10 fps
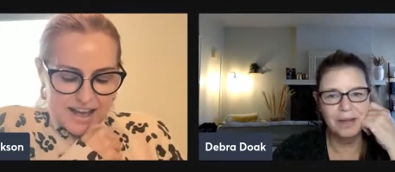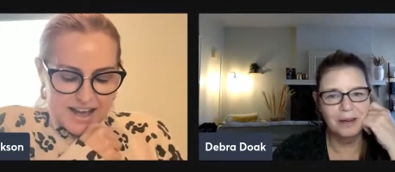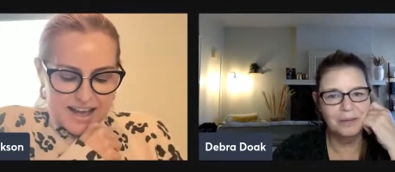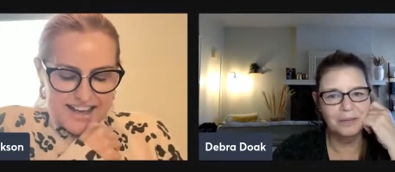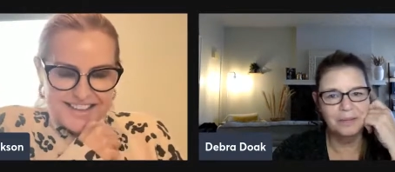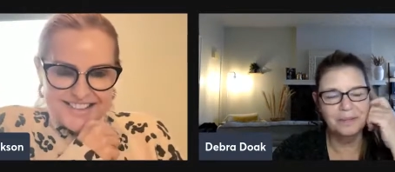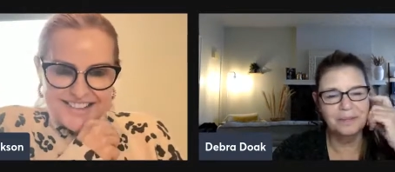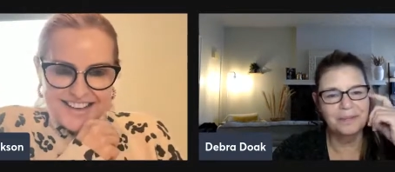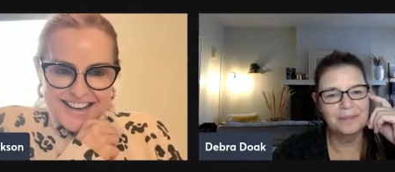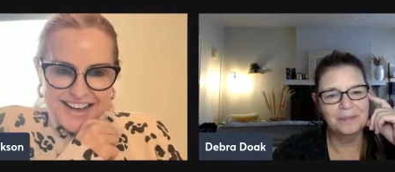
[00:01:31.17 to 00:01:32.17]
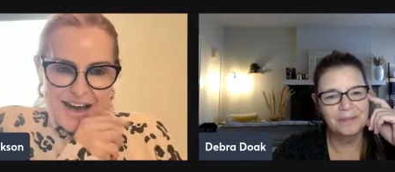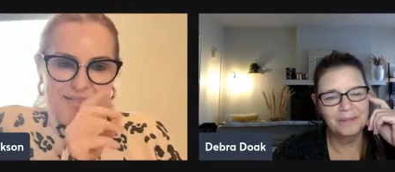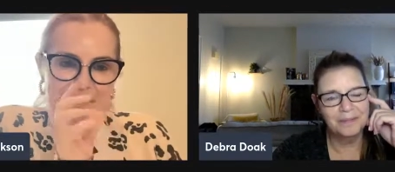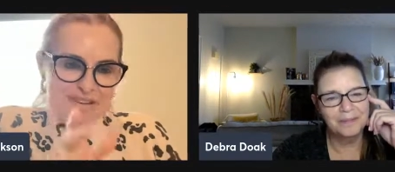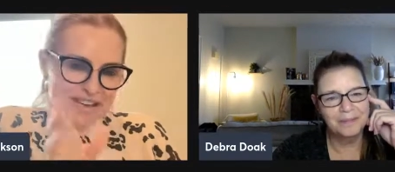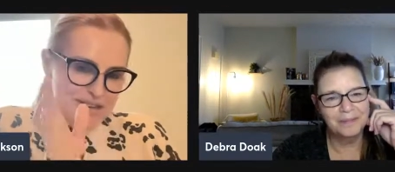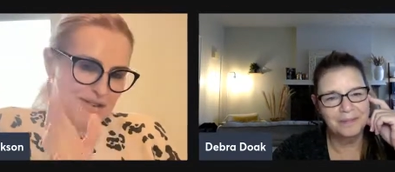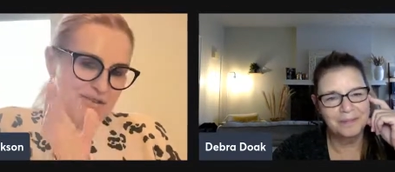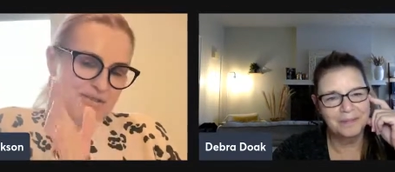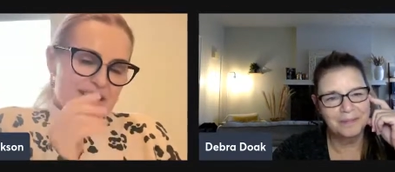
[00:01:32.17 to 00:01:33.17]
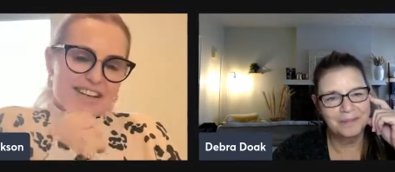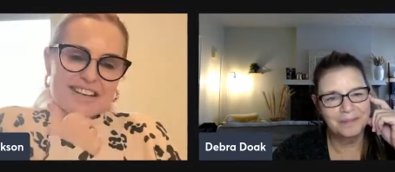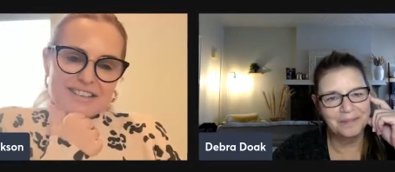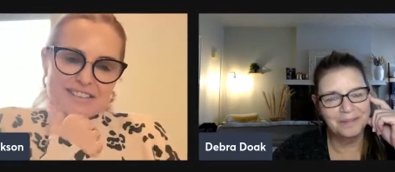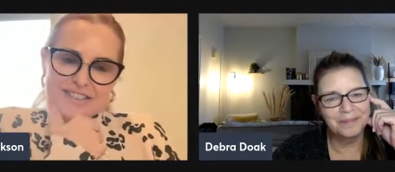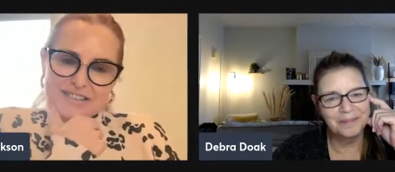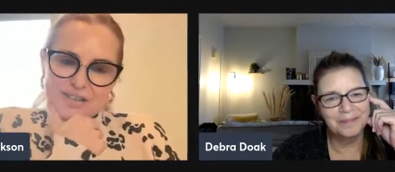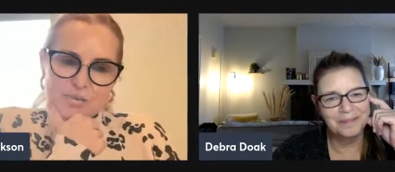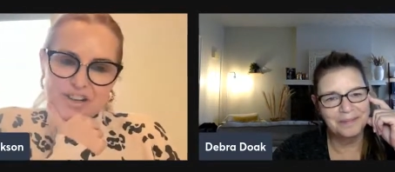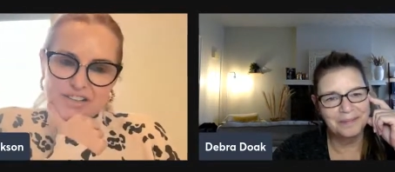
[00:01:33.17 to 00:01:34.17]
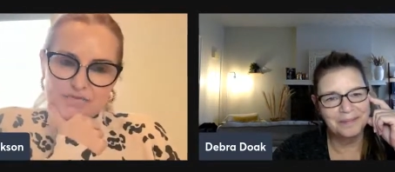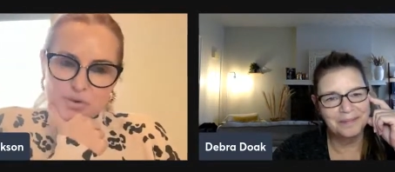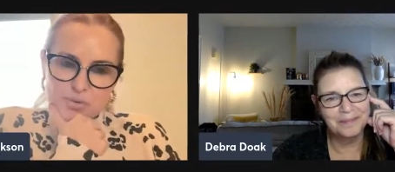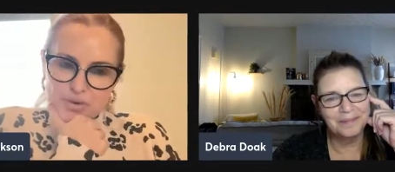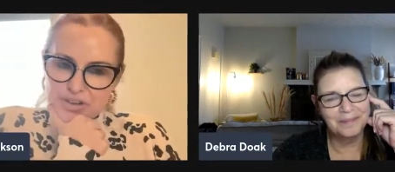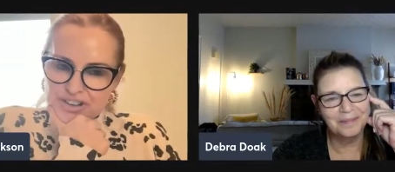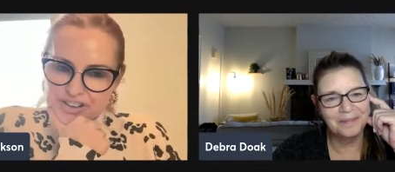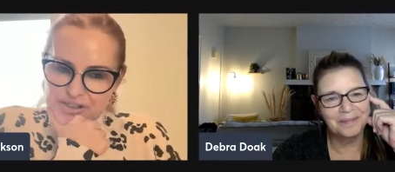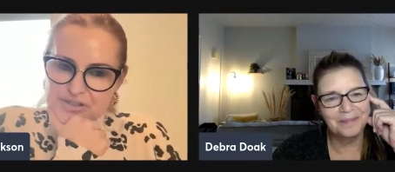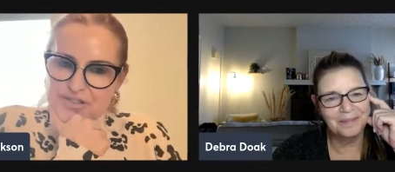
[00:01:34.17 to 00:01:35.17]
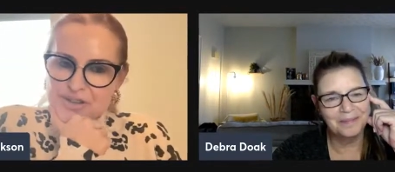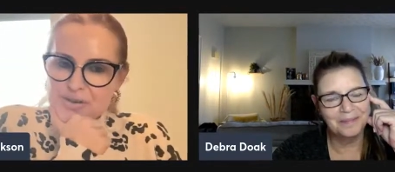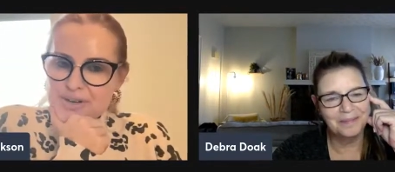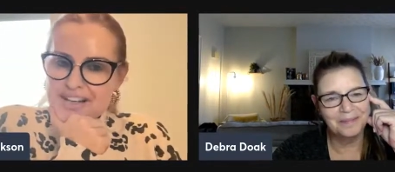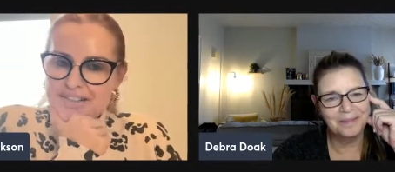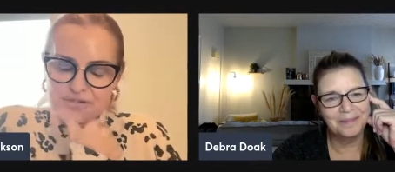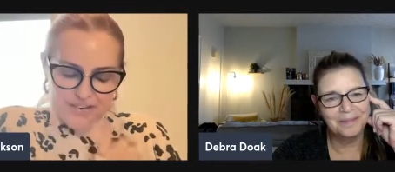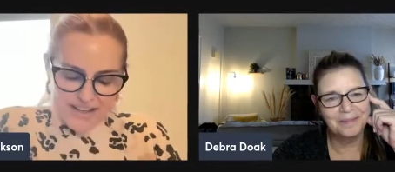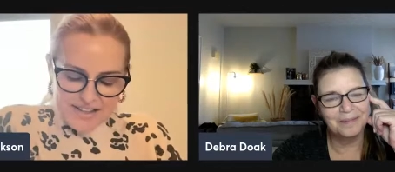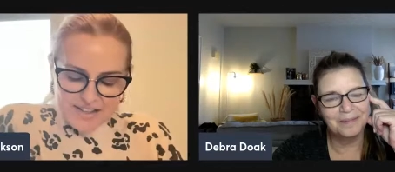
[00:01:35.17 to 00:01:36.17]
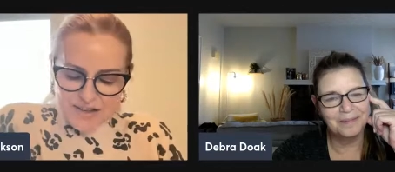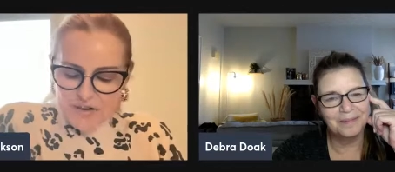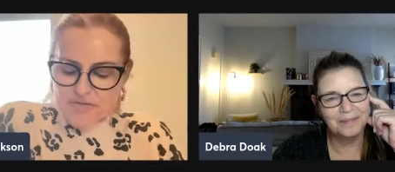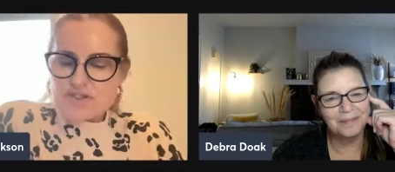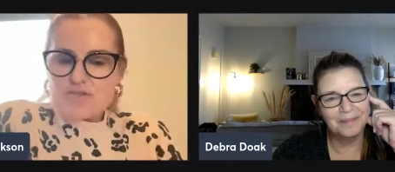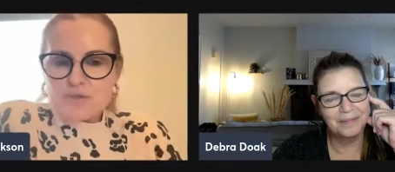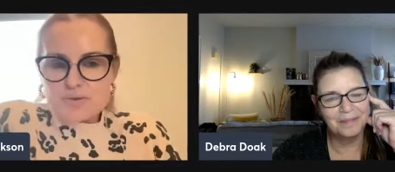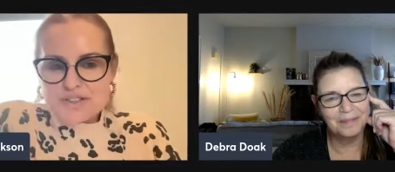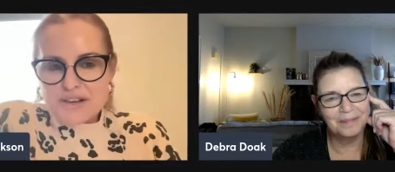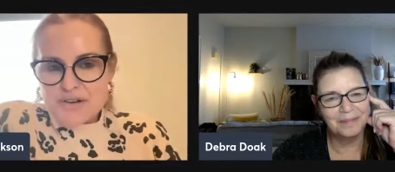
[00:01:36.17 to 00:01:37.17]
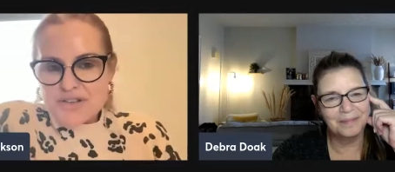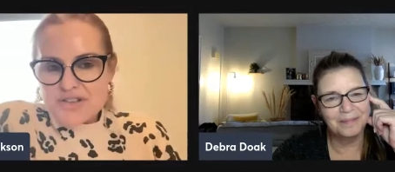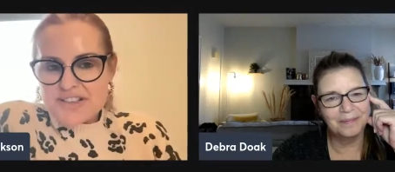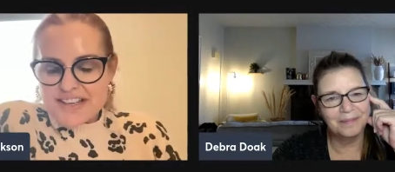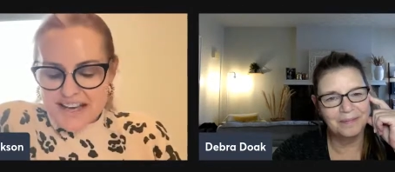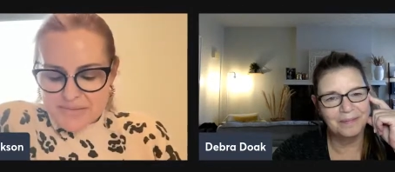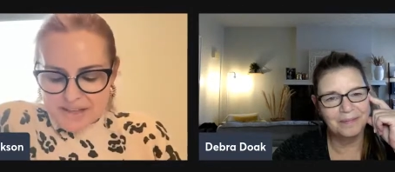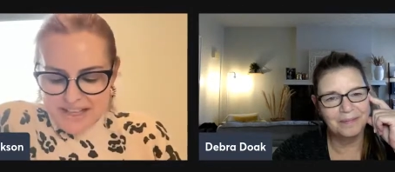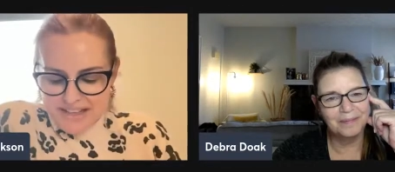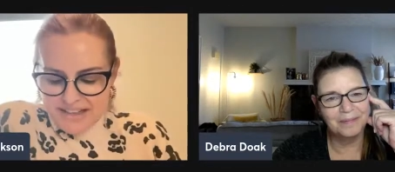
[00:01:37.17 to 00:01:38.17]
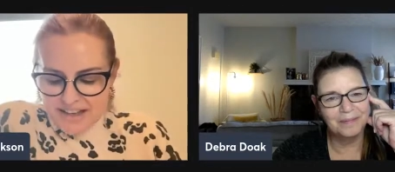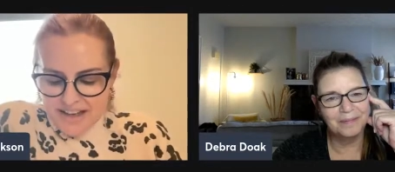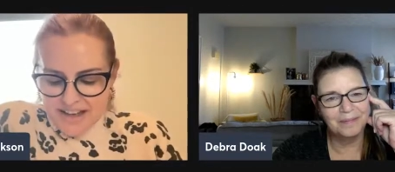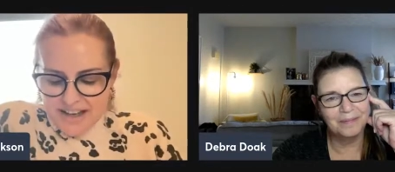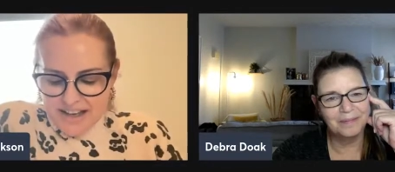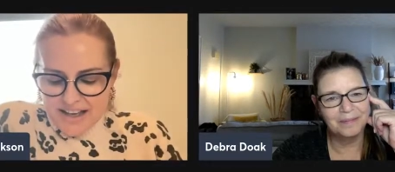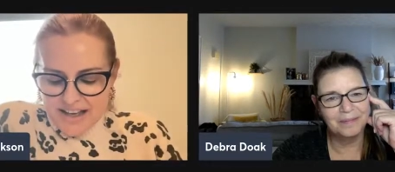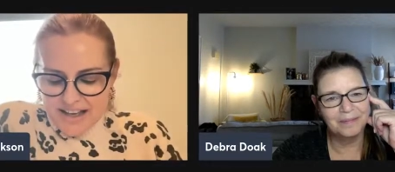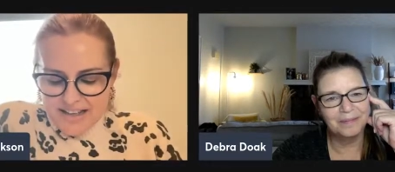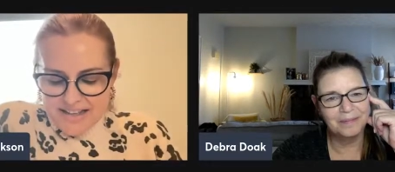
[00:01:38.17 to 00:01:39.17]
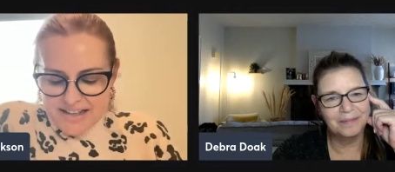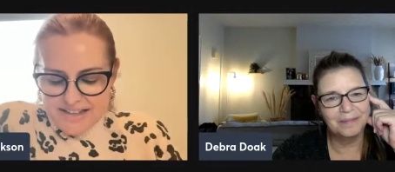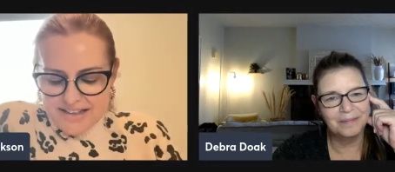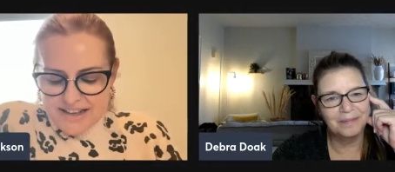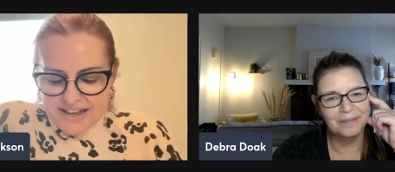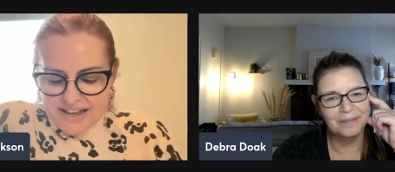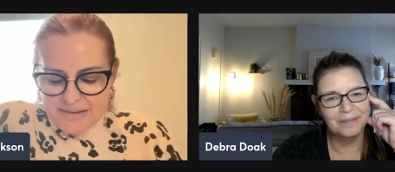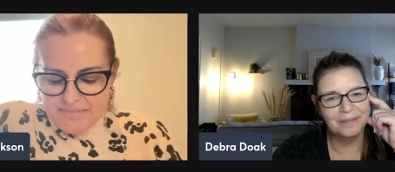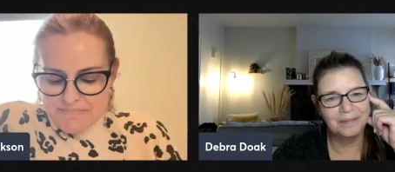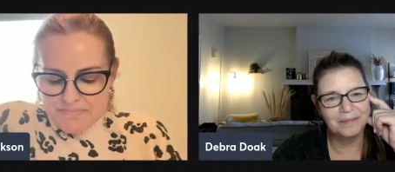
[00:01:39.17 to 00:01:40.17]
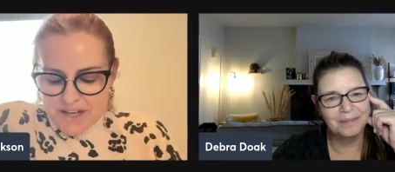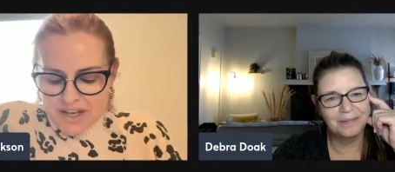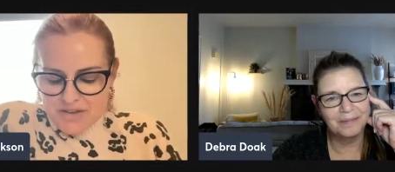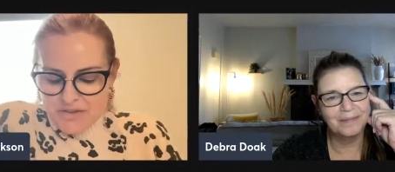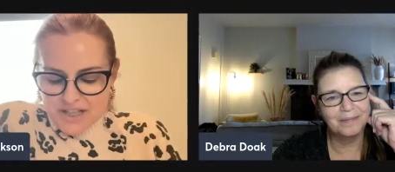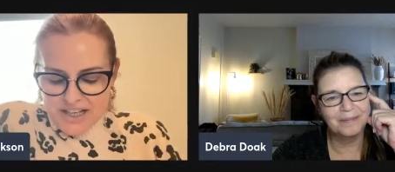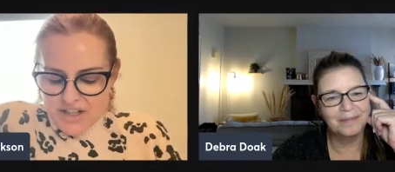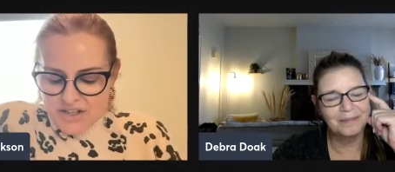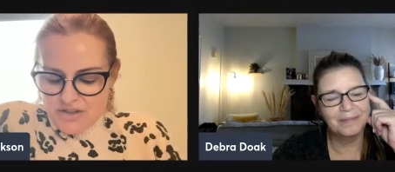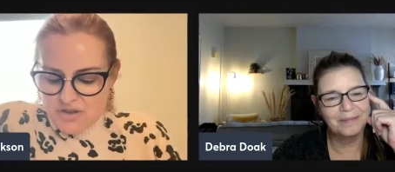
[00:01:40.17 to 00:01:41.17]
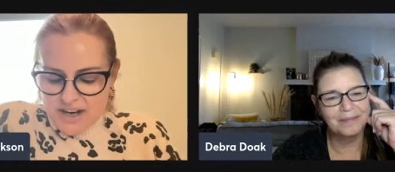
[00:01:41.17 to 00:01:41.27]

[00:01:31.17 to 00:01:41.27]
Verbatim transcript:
Speaker 1: And how I met you is the wonderful work you do as a founder of the Divorce Coaches Academy. And um, and you teach and